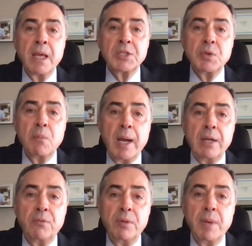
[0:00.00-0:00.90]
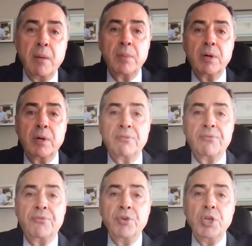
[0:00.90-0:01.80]
As you might remember,
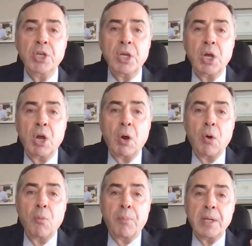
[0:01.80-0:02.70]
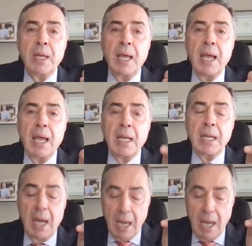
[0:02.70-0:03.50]
free, open, and